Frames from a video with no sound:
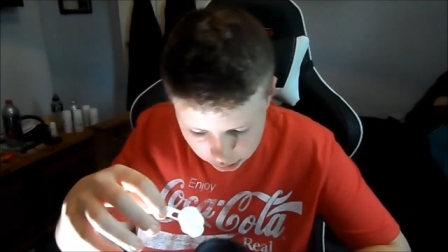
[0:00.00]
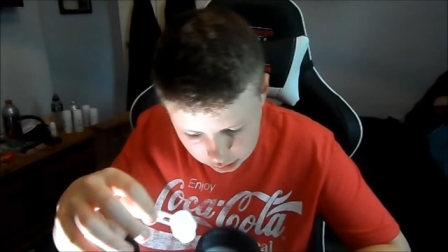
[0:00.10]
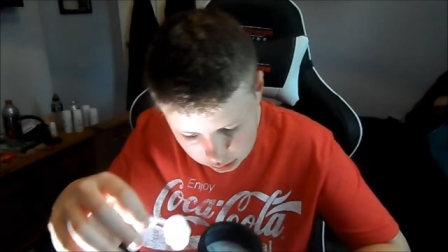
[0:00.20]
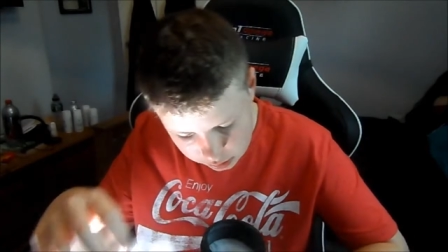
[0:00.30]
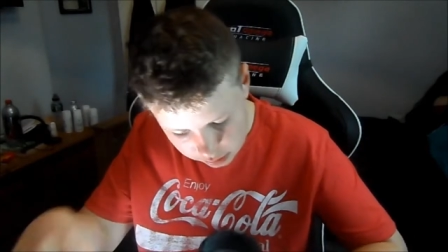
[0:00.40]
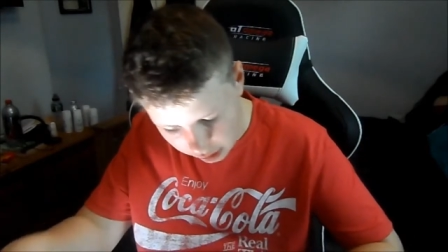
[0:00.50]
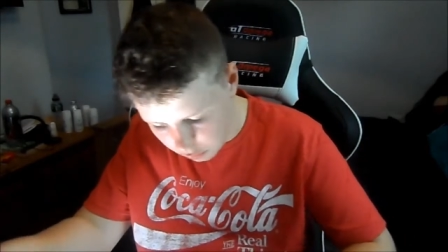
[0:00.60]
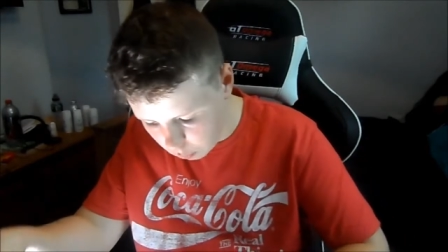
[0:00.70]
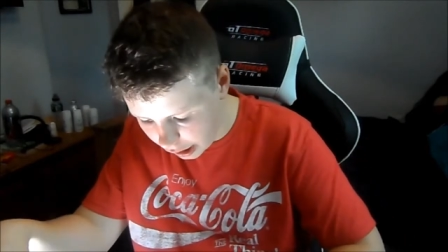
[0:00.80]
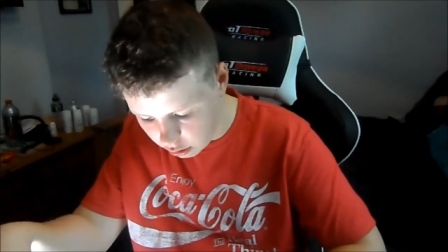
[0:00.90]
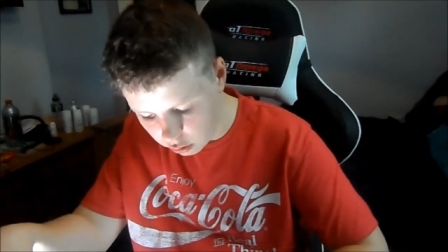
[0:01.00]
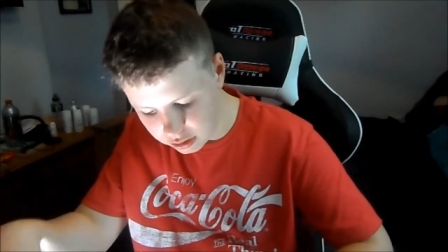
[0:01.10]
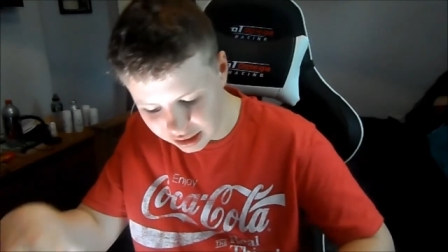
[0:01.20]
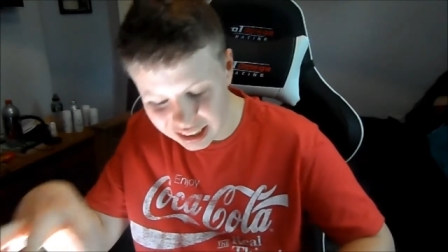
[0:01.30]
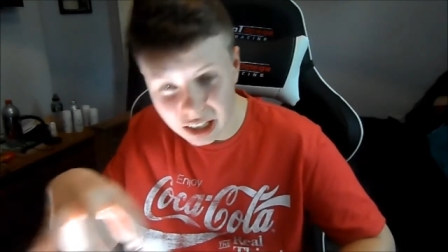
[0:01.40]
But it's kind of
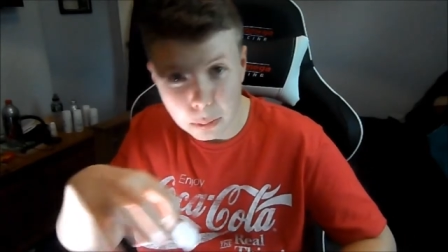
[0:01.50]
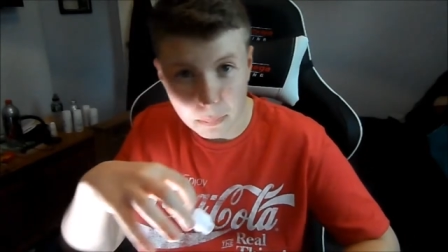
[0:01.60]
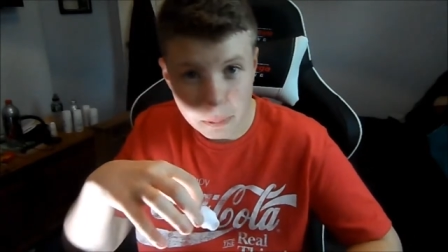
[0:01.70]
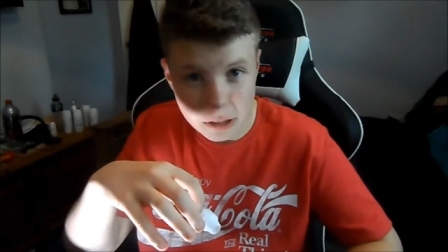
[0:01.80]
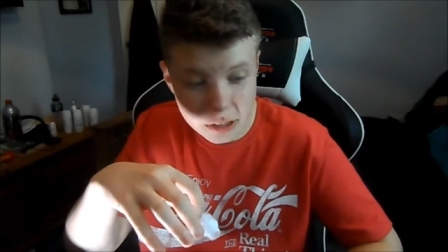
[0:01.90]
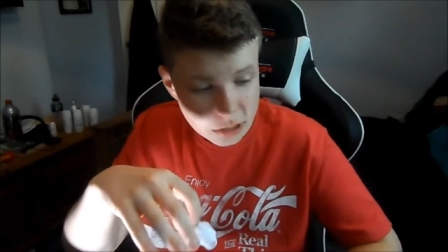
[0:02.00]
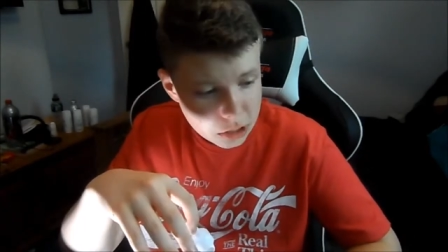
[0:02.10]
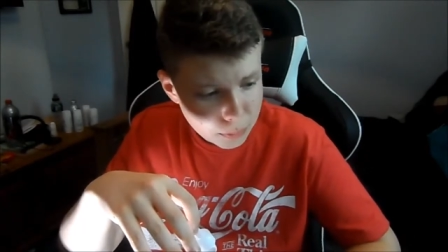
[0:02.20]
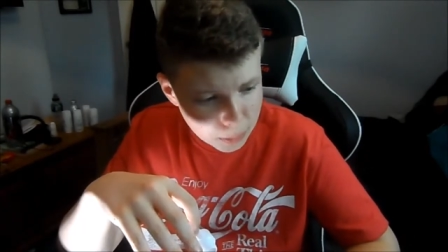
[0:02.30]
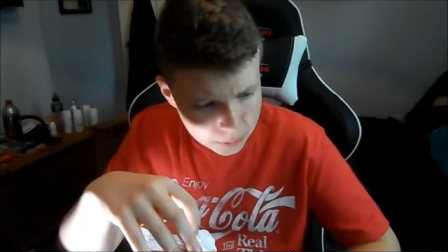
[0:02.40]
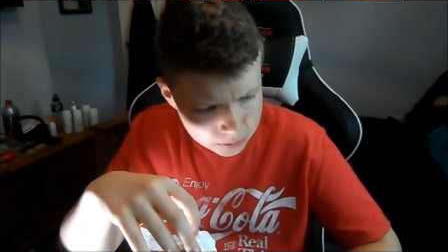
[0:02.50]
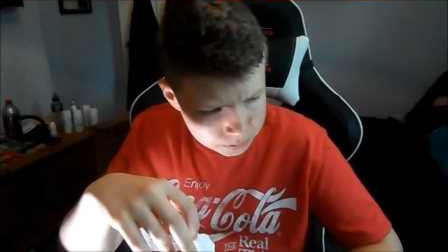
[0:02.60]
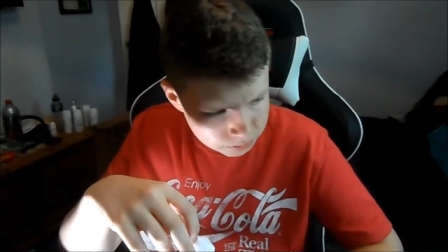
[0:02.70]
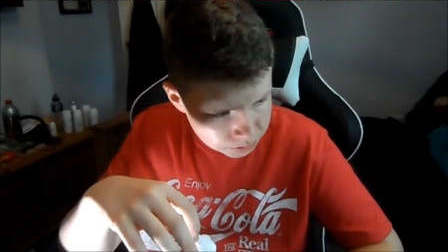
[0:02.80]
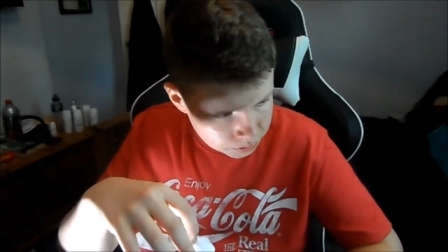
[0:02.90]
white, looks a little bit pinkish maybe.